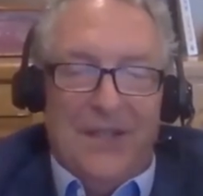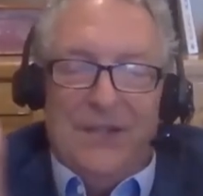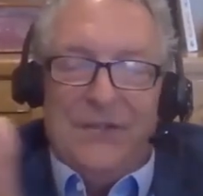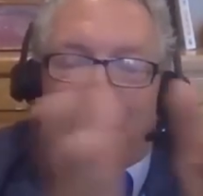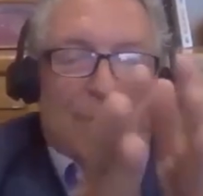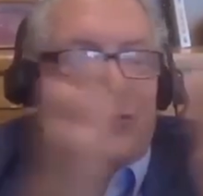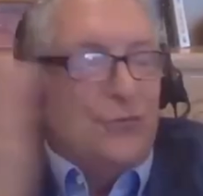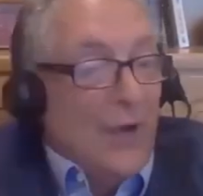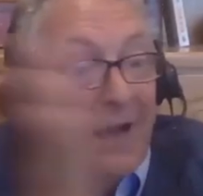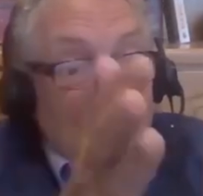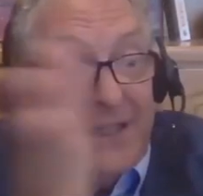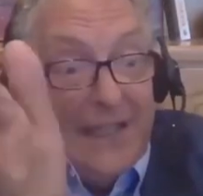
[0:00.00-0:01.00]
So we're
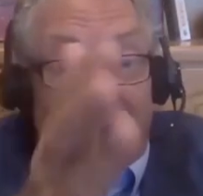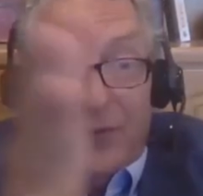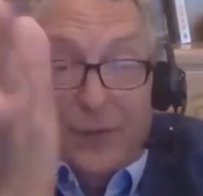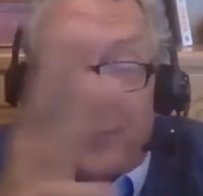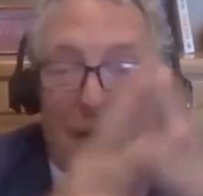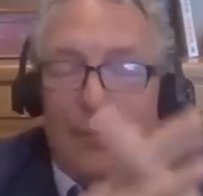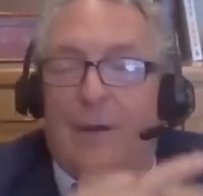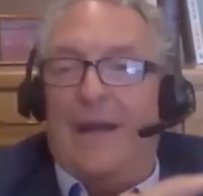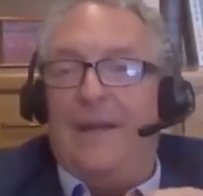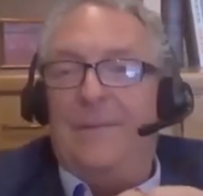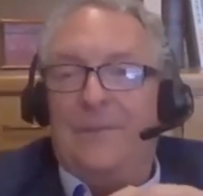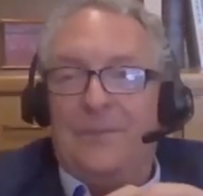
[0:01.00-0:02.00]
driving down the
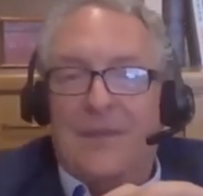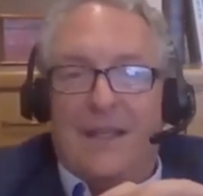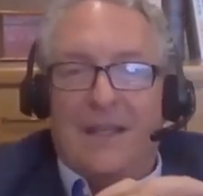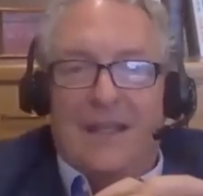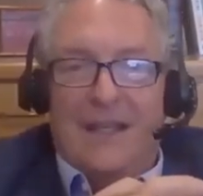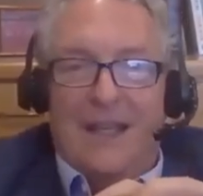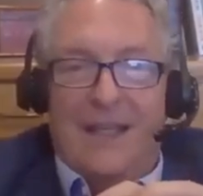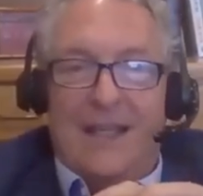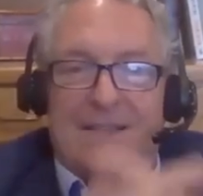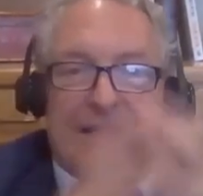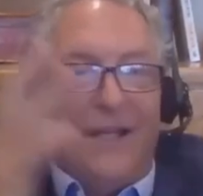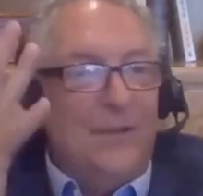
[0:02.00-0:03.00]
freeway, and
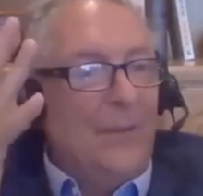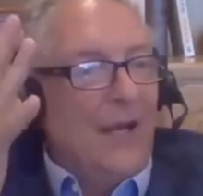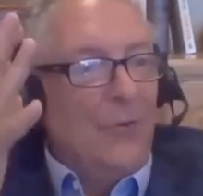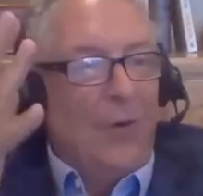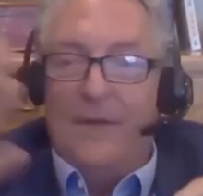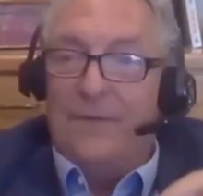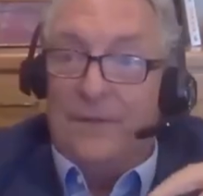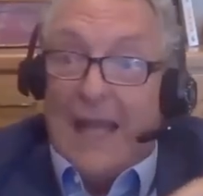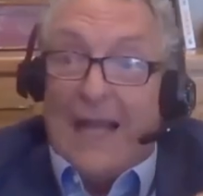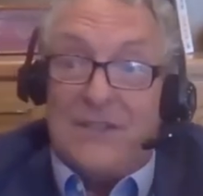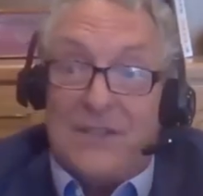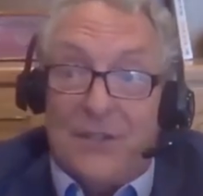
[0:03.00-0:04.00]
I say to my wife,
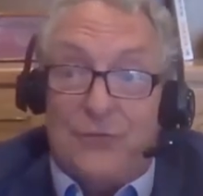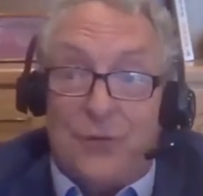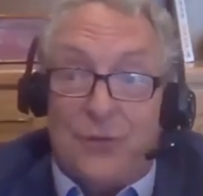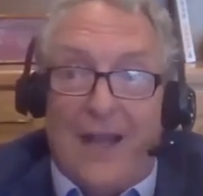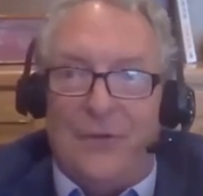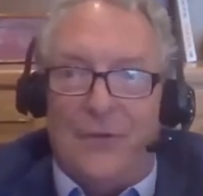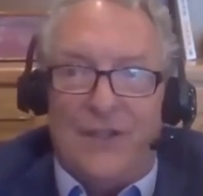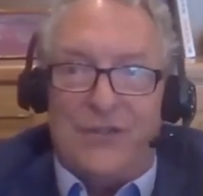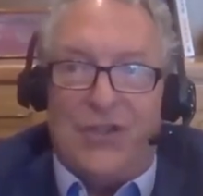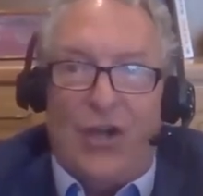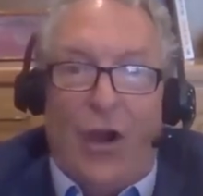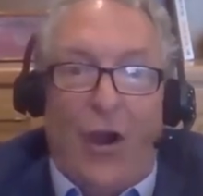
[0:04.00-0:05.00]
that's the
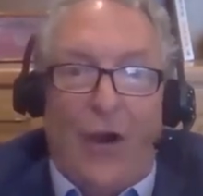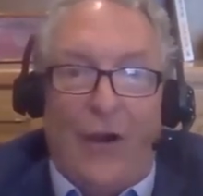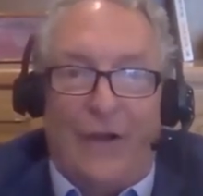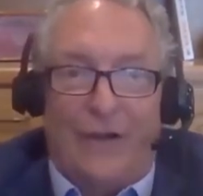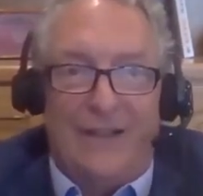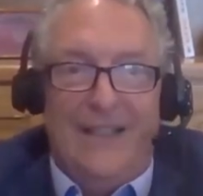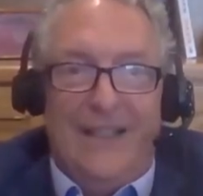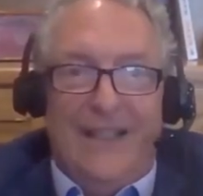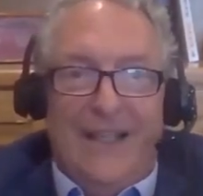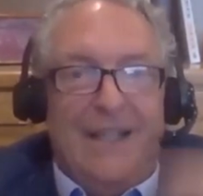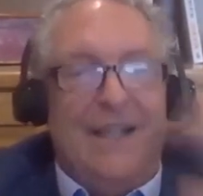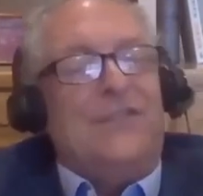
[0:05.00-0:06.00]
driverless car.
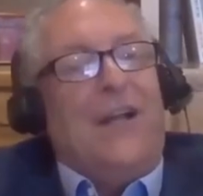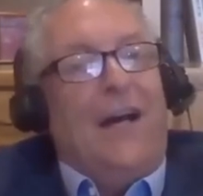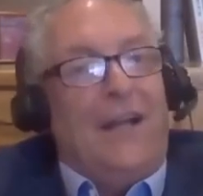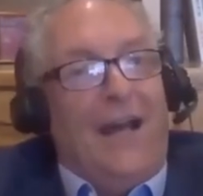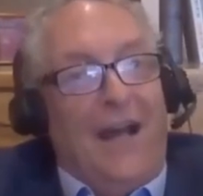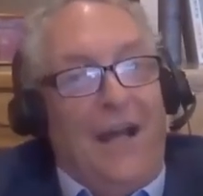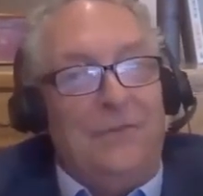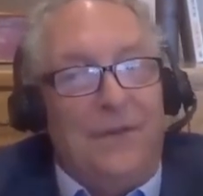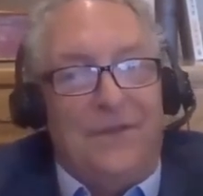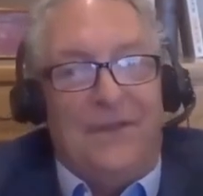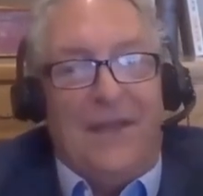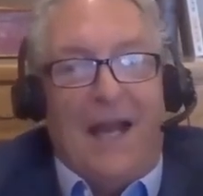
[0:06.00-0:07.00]
It's got
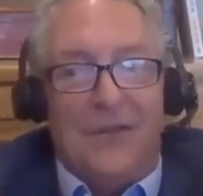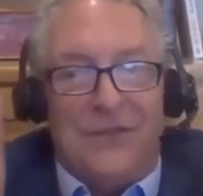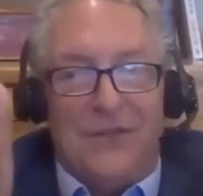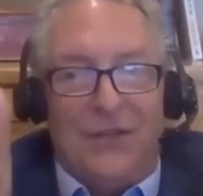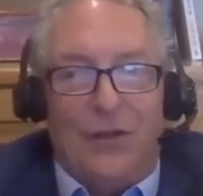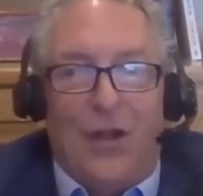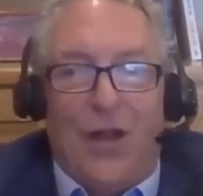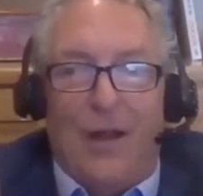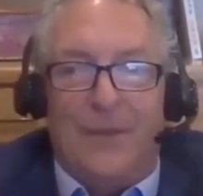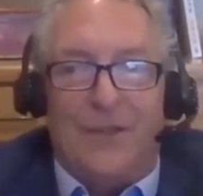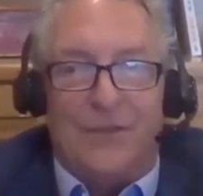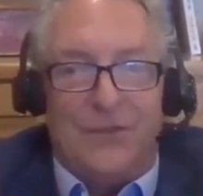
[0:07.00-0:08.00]
100,000
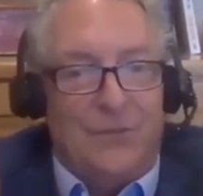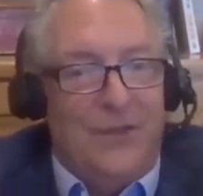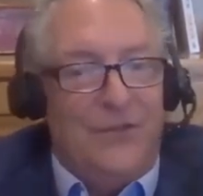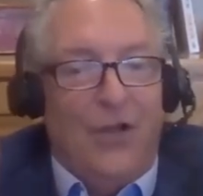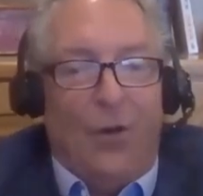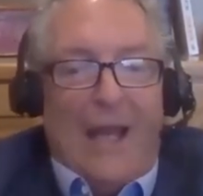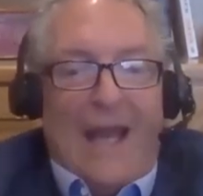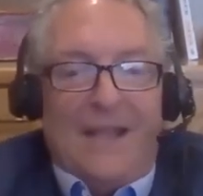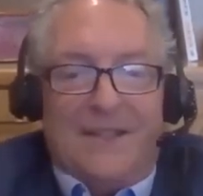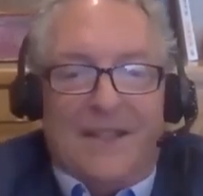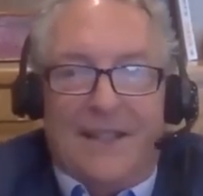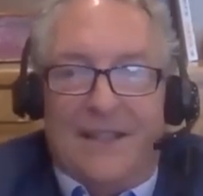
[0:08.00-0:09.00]
kilometers with no
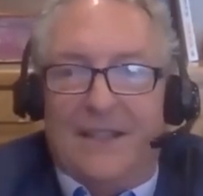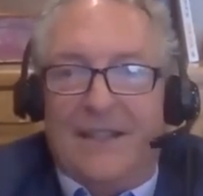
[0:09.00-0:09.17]
accident.